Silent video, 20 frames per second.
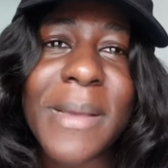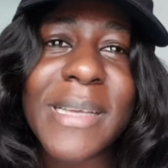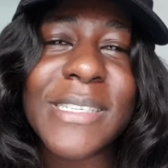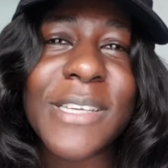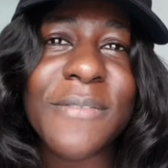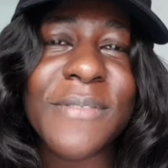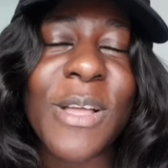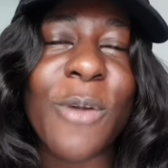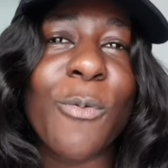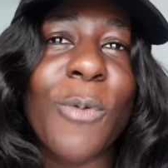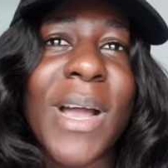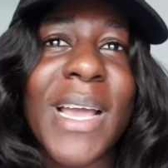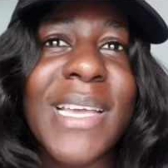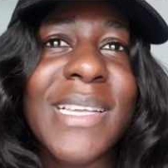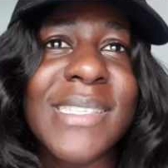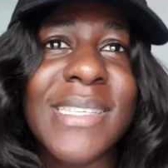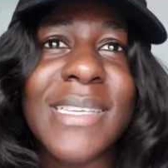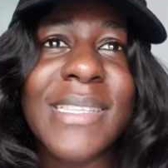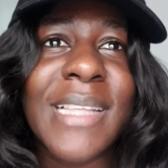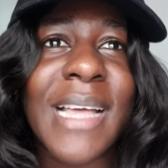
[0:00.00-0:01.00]
myself that why
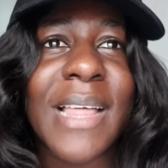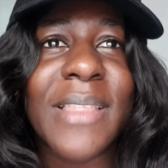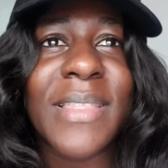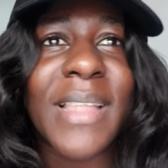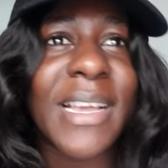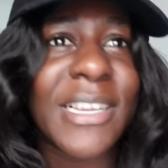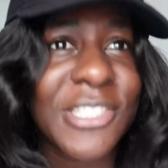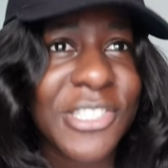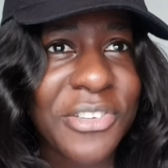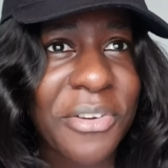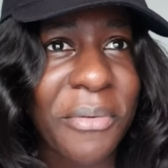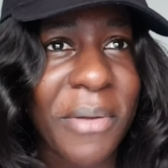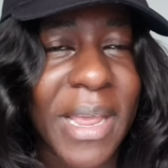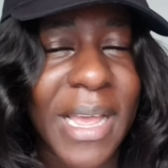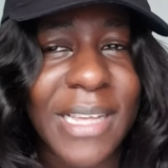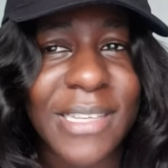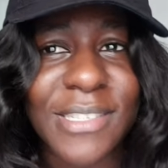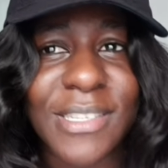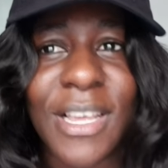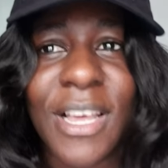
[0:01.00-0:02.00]
is it that
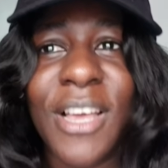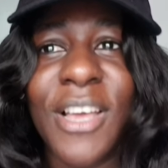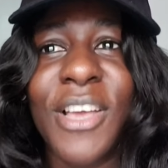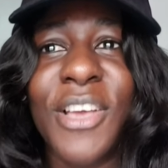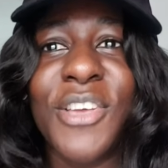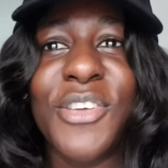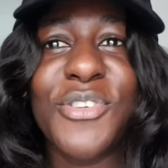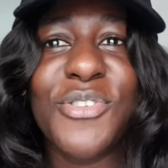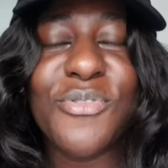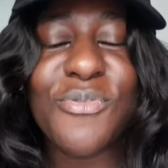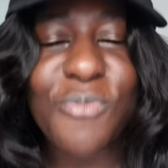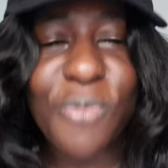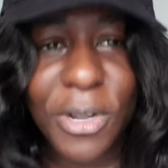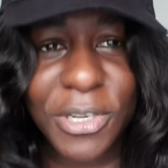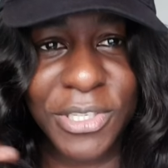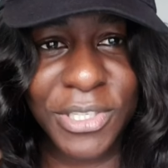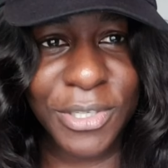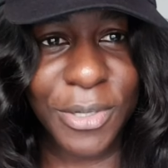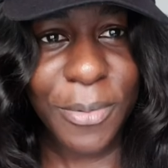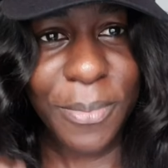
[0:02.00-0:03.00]
Nigerians, you
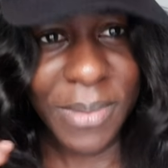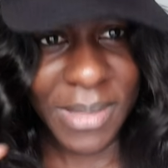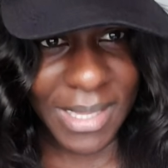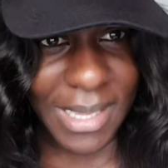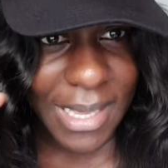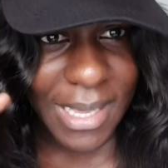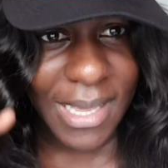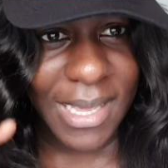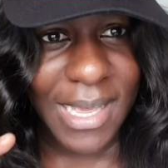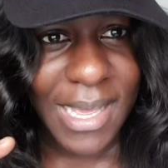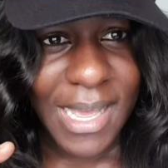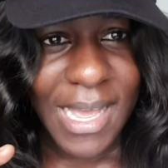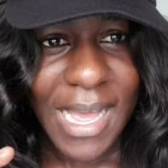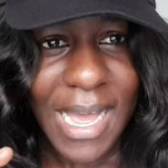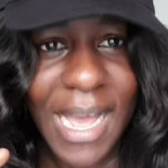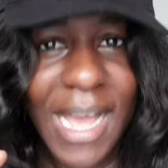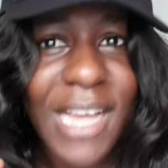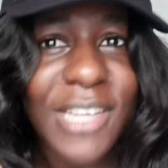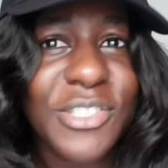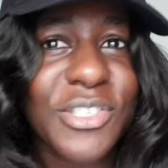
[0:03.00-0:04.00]
watch something
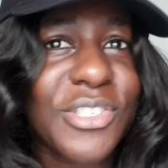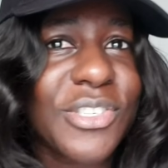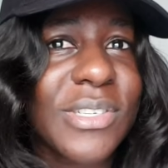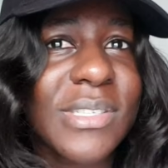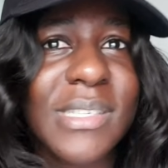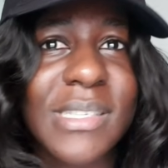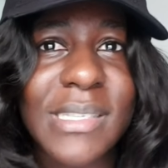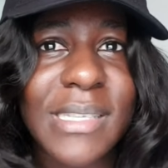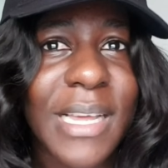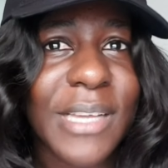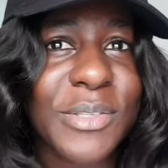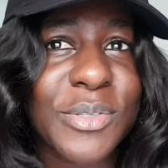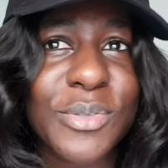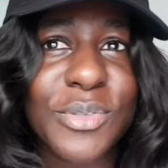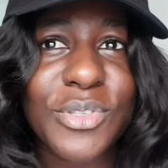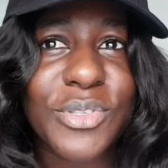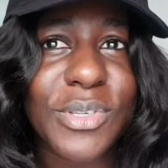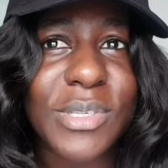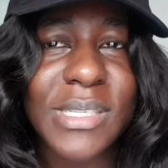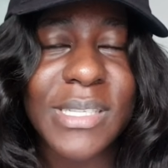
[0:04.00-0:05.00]
and you just decide
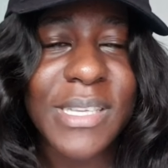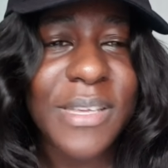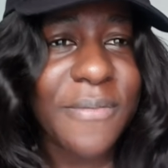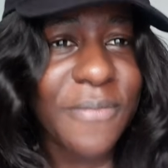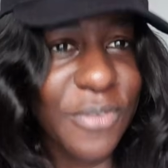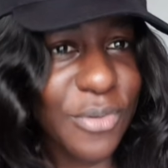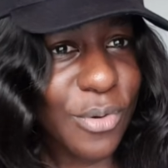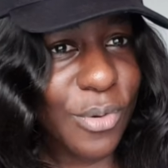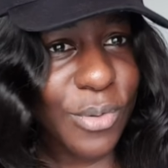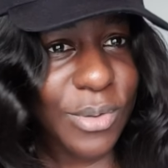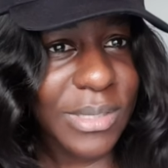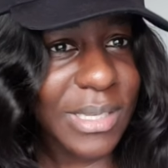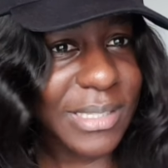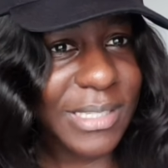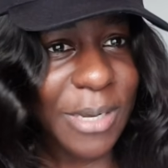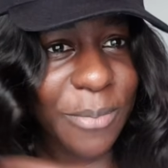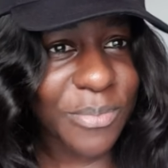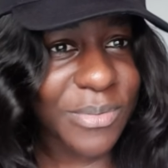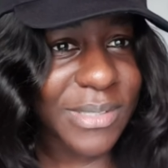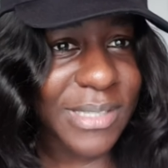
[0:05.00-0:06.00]
to just give your own
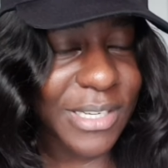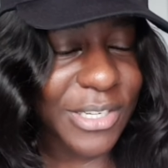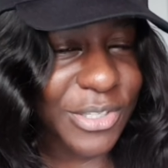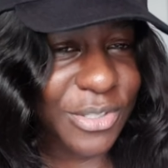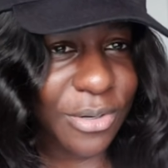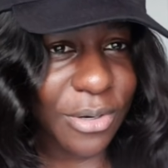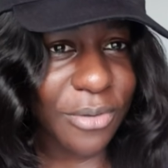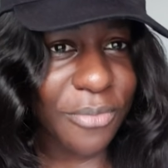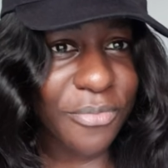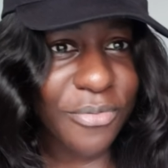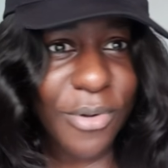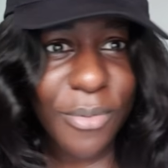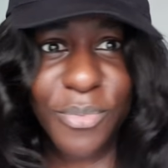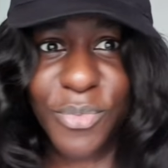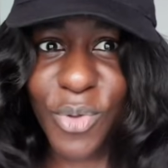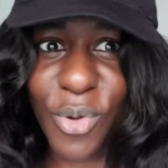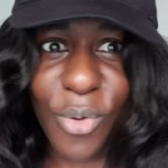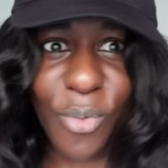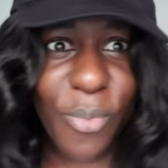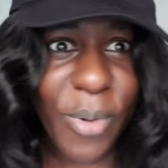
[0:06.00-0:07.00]
interpretation
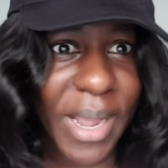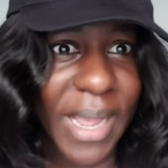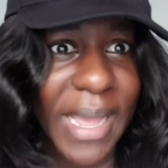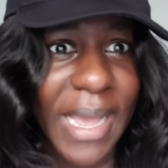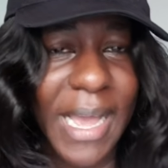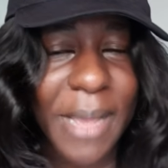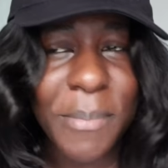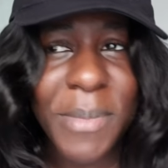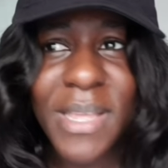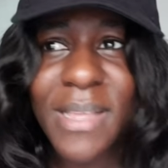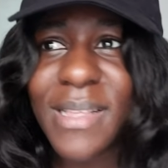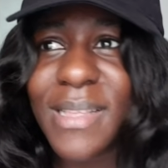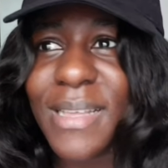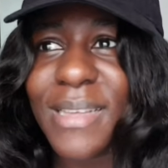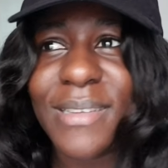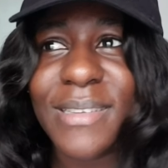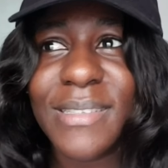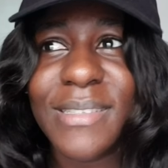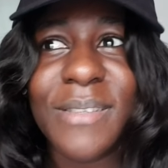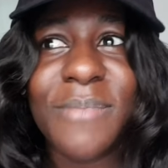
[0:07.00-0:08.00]
from nowhere? I mean,
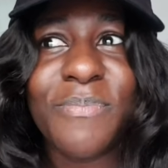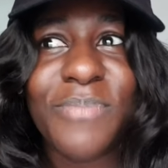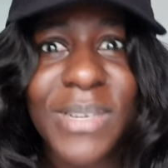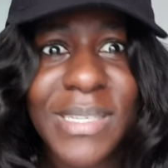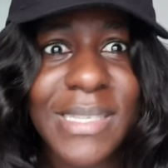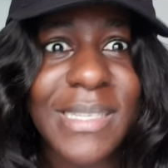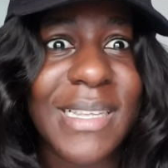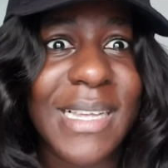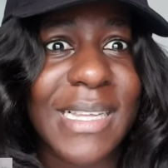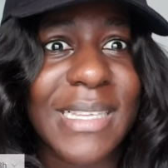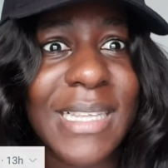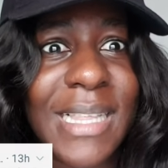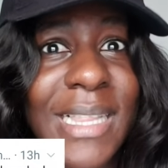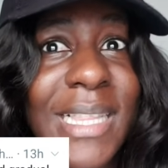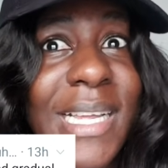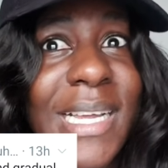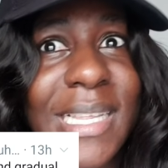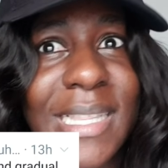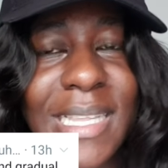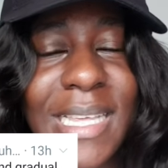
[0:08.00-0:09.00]
the president
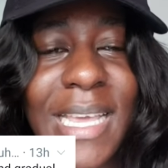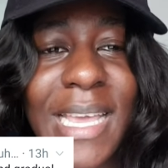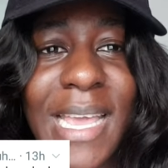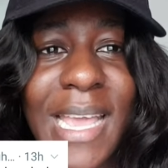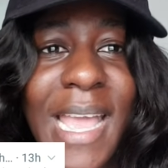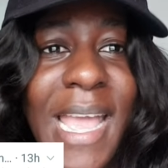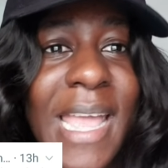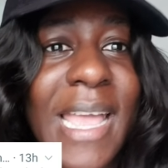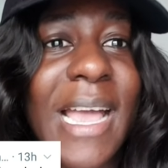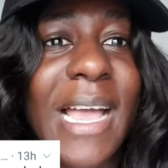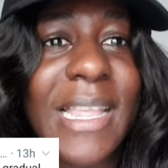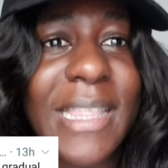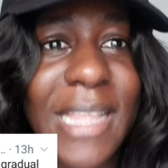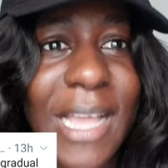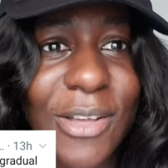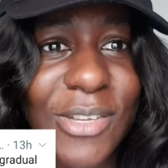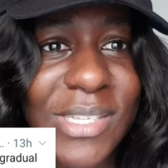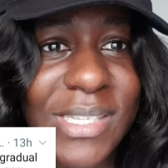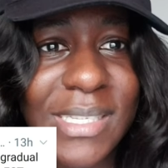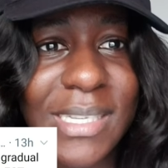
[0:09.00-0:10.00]
clearly
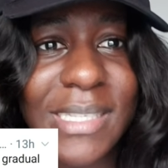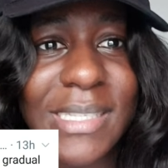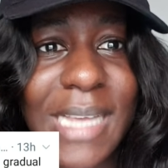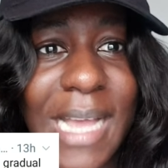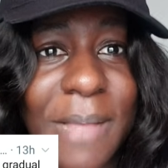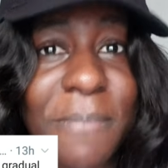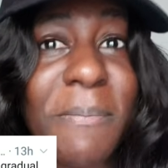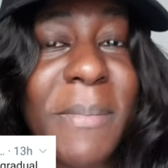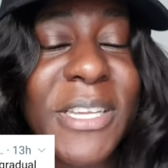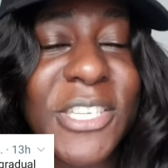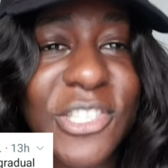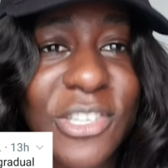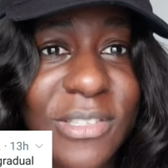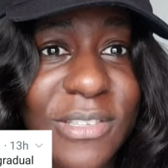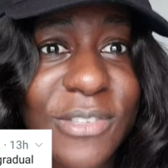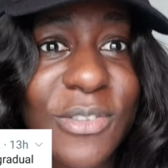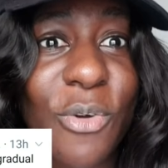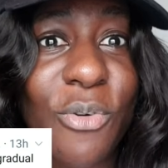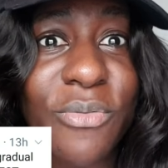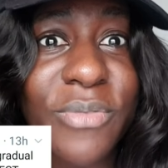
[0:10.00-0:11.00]
announced it and
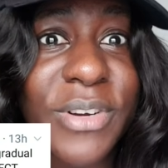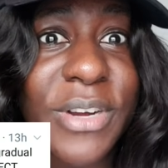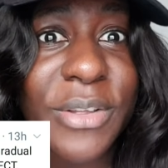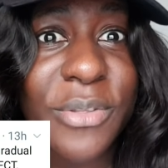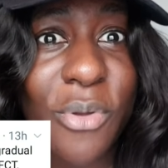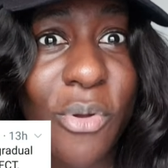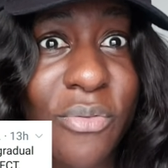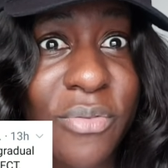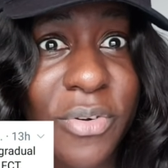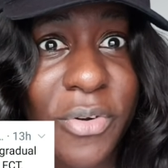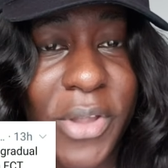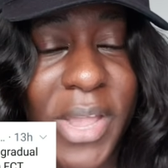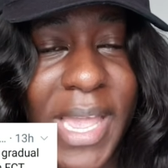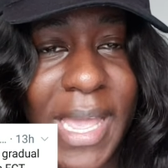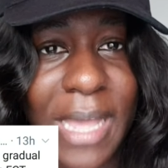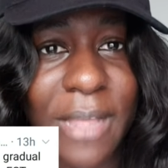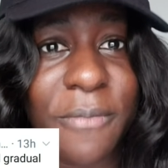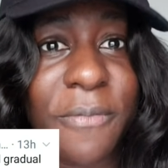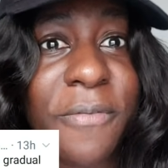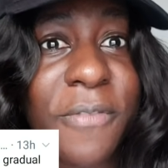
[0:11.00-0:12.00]
mentioned it over and over
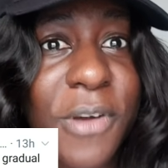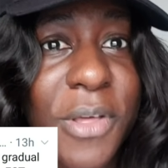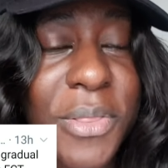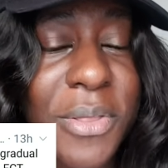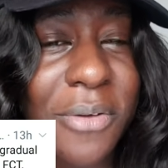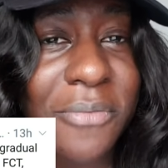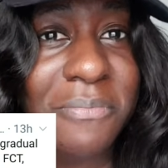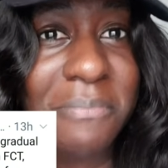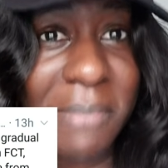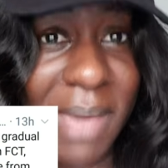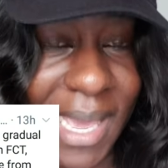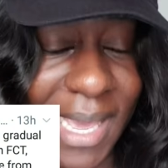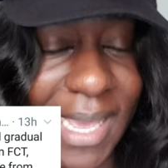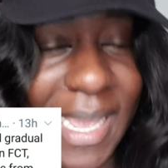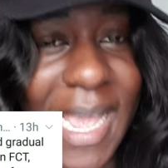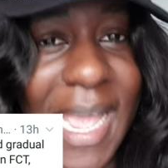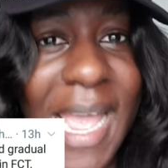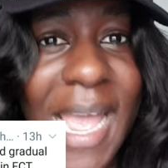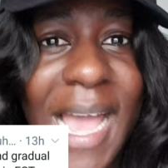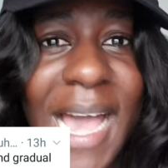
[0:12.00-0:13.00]
again, 4th of
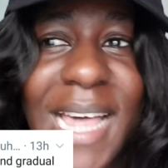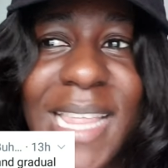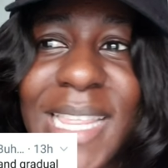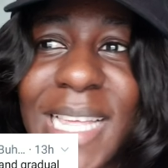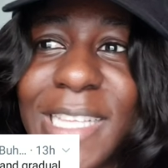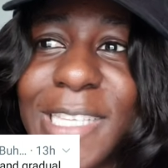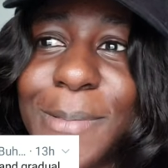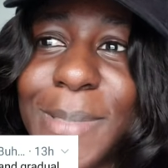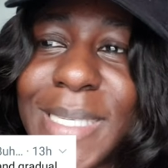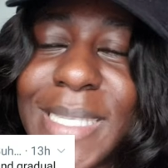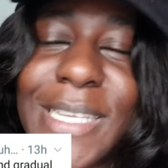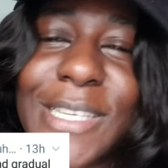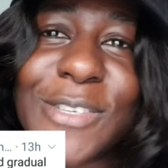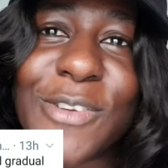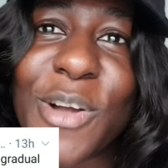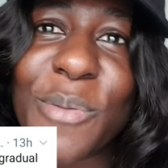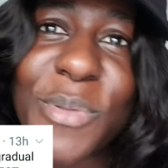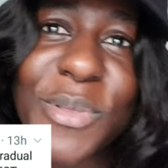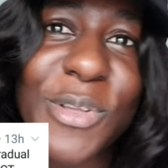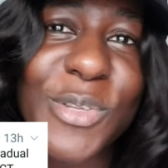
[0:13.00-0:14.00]
May. And then this person is
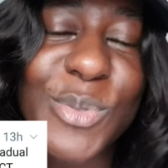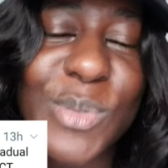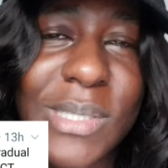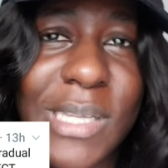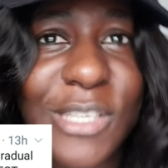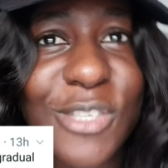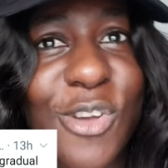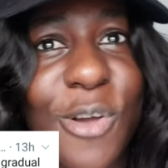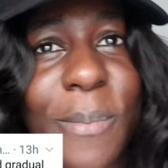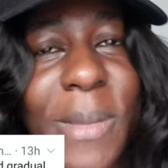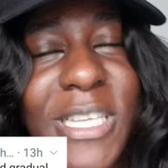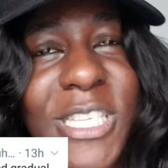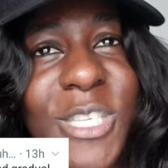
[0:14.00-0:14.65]
coming on Twitter to come